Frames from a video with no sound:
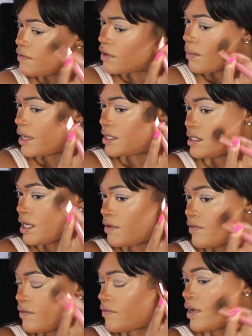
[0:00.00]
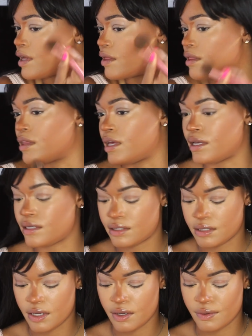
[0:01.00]
for myself and for other things.
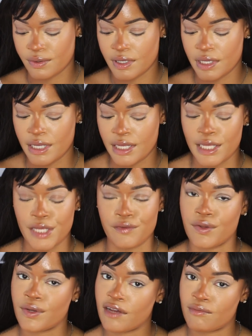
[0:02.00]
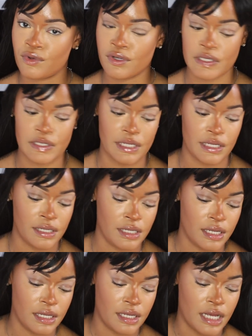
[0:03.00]
So if you have morning routine,
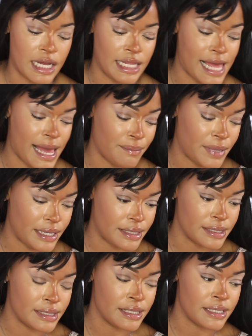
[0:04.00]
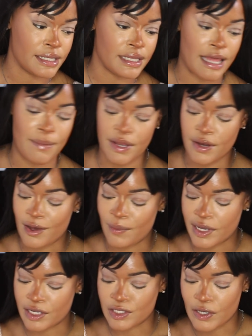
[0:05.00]
holla at me, let me know.
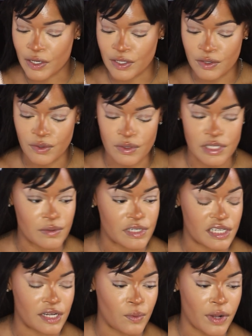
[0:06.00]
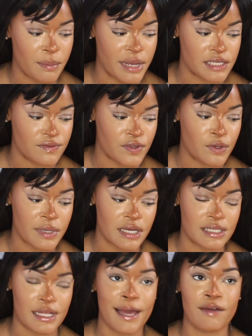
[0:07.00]
We could talk it through, see what's gonna work best for you,
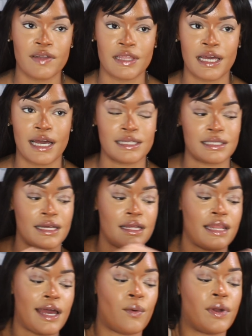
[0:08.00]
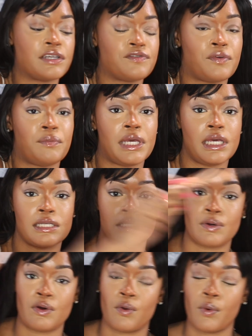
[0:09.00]
because not everything I said that works for me is
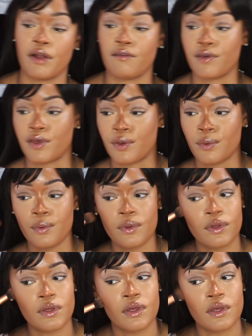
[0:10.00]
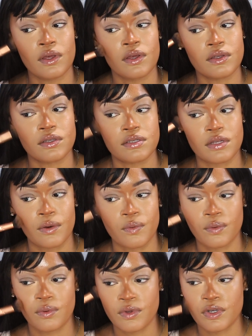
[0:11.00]
going to work for you.
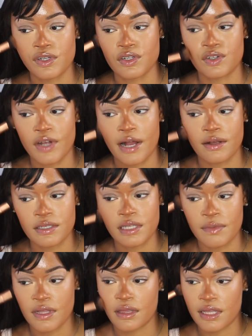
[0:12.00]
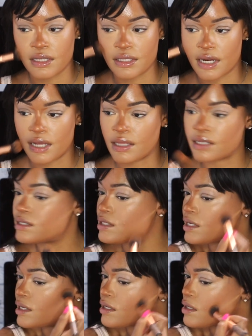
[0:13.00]
So you could just try out some of the things that I
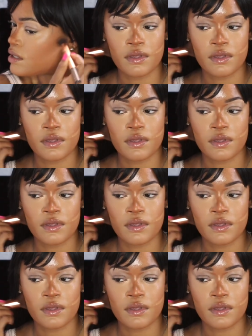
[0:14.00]
listed.